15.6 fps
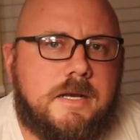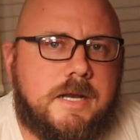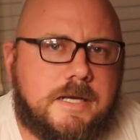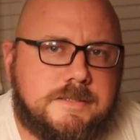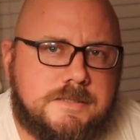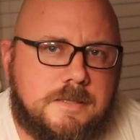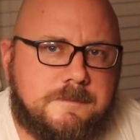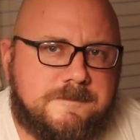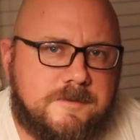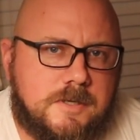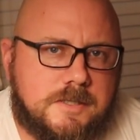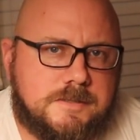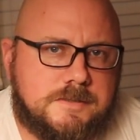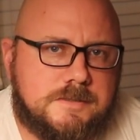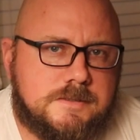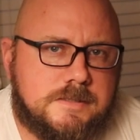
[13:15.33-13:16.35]
Next up for
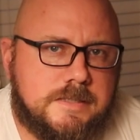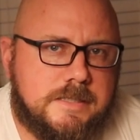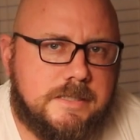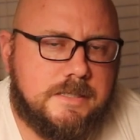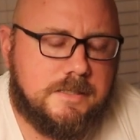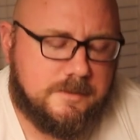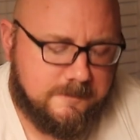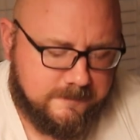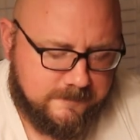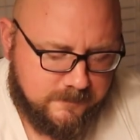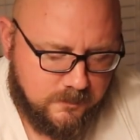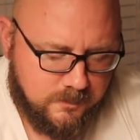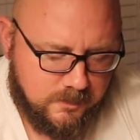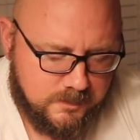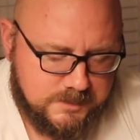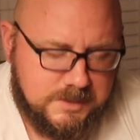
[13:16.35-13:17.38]
us,
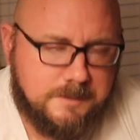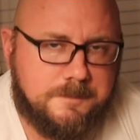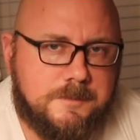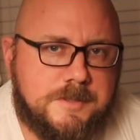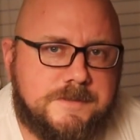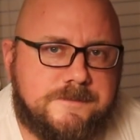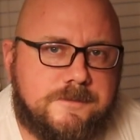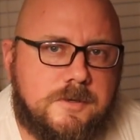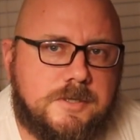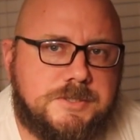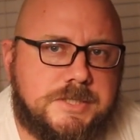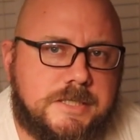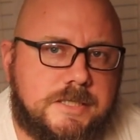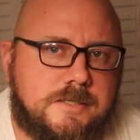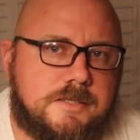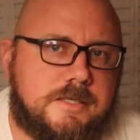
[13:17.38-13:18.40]
for supplements for our
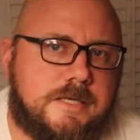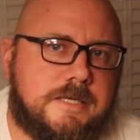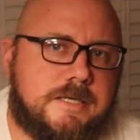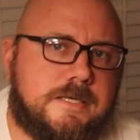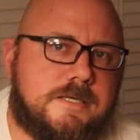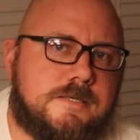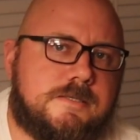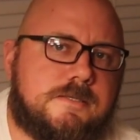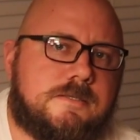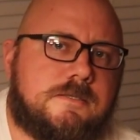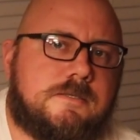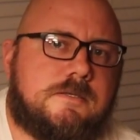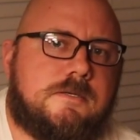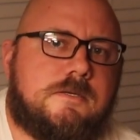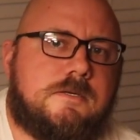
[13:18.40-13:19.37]
chicken, is